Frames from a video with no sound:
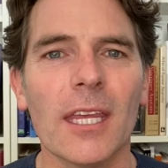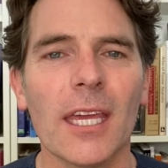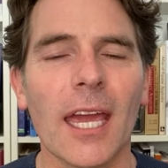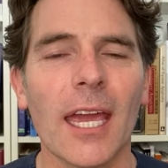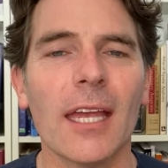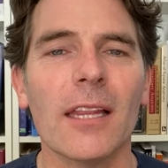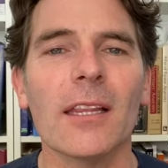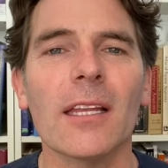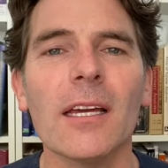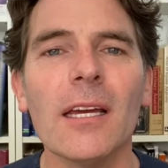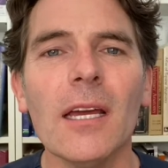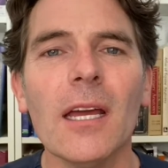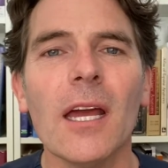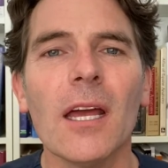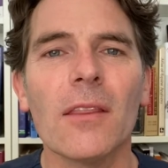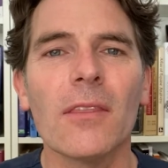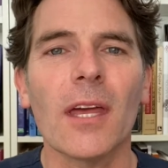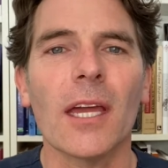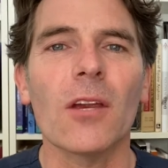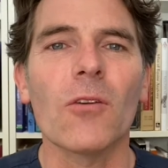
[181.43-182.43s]
antler,
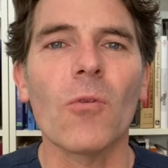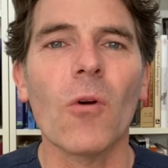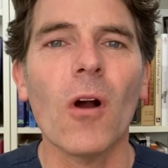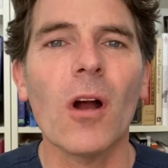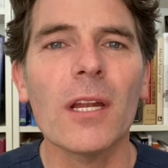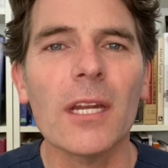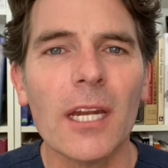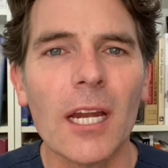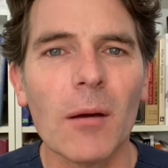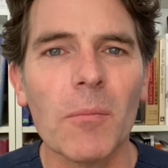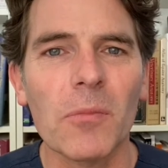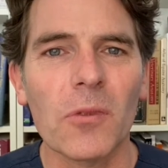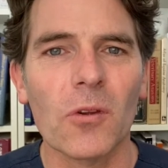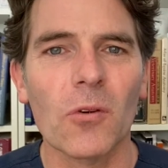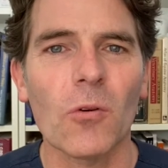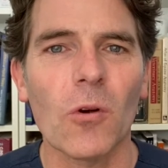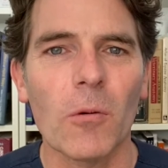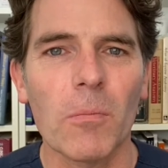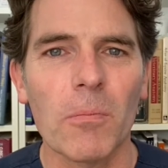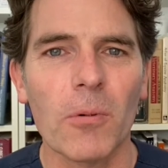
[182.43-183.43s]
they grind it up
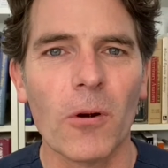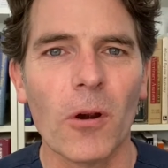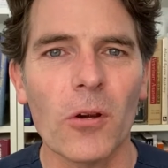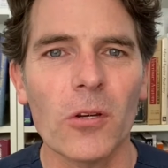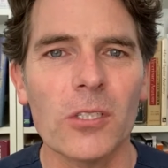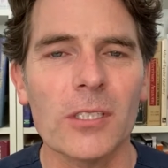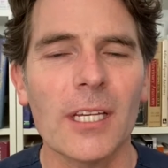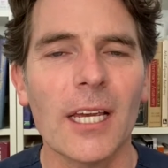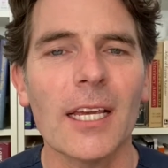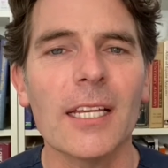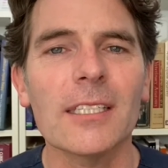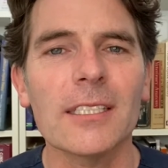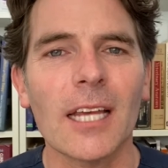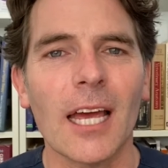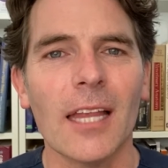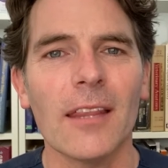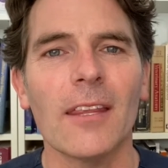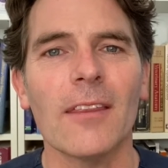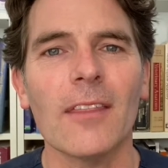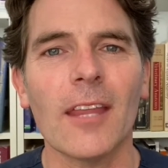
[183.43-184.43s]
through a process,
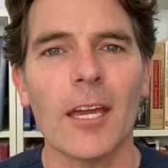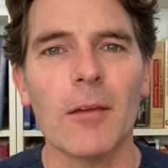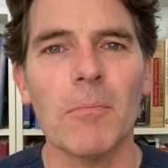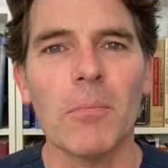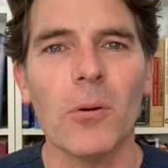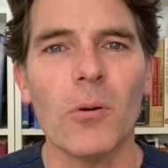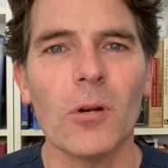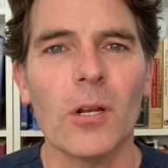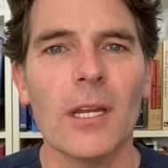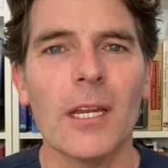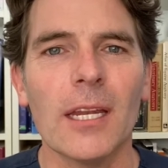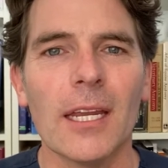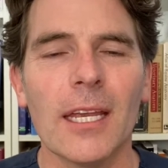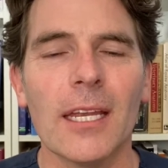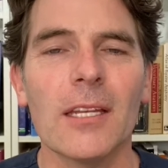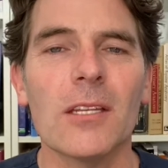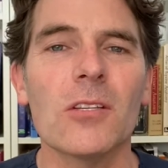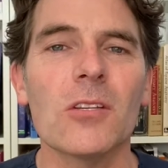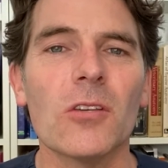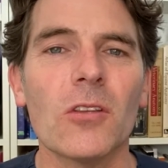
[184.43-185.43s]
and then they put it
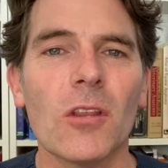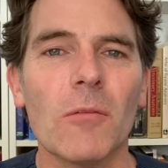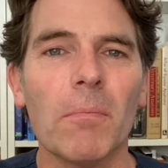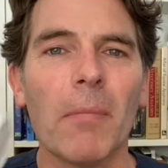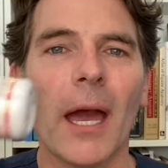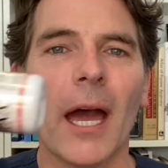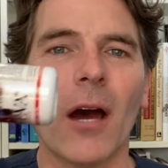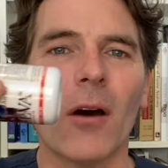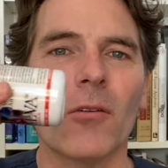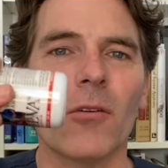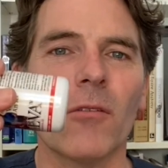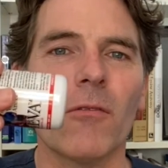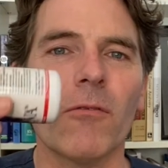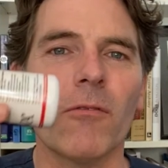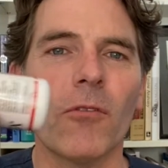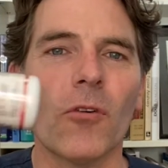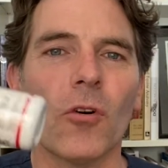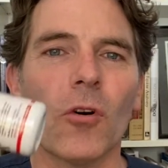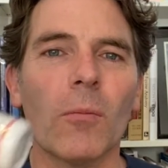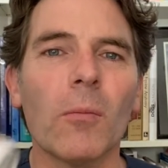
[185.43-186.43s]
into the powdered
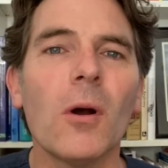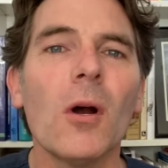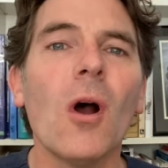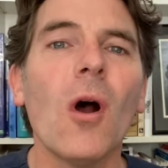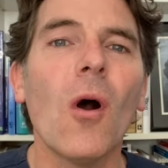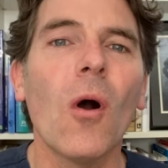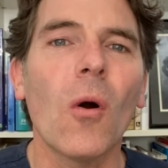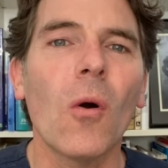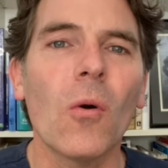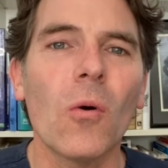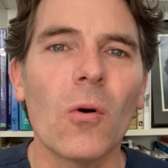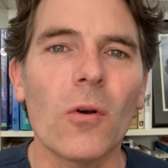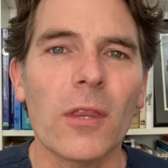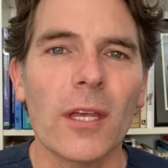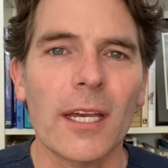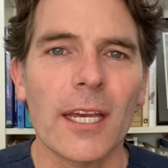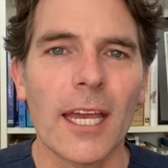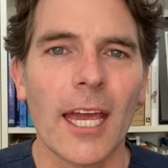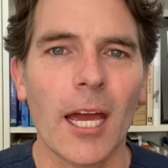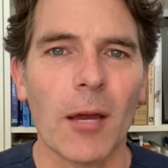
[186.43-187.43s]
form or the
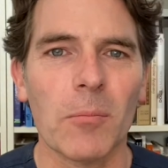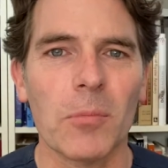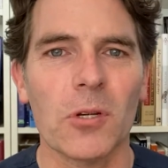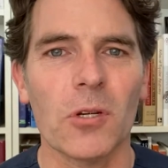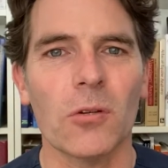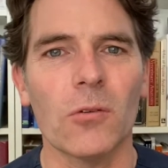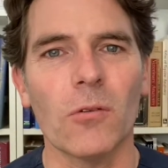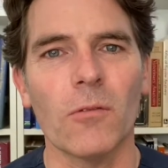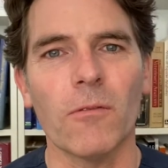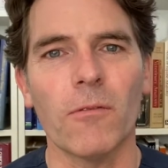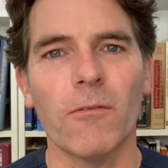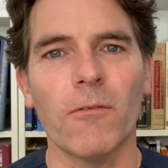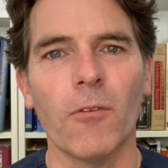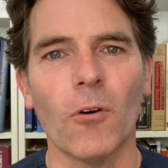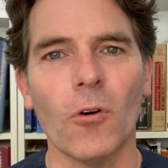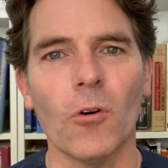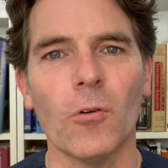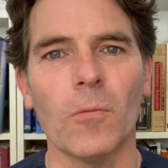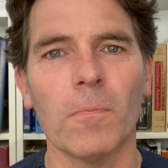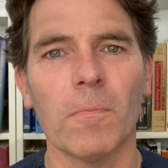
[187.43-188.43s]
capsule
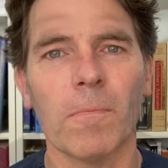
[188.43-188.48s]
form.